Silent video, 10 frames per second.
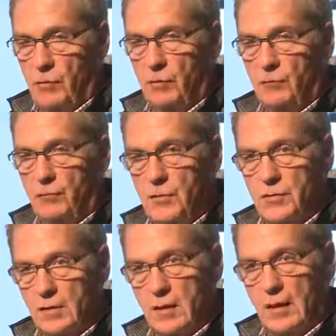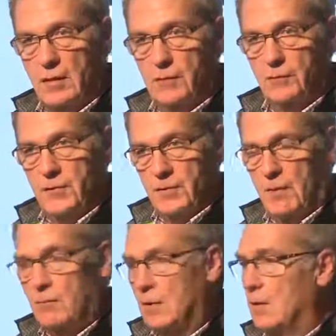all routes and then head off to
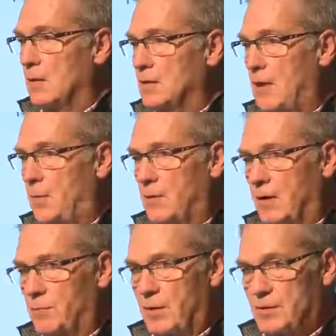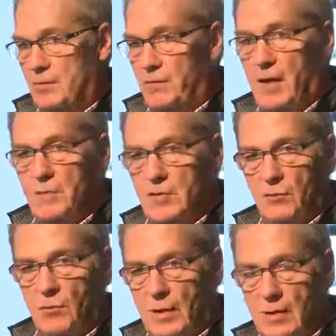some damp and unpleasant farm
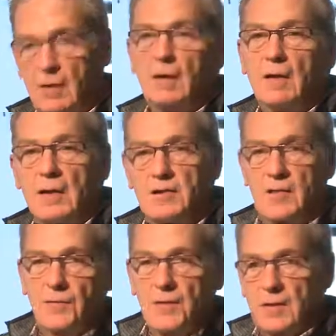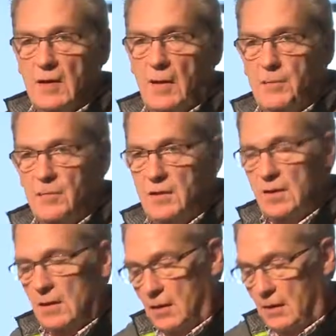somewhere. It's something that happens
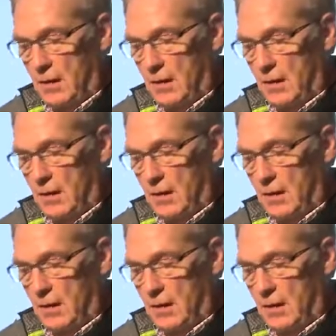here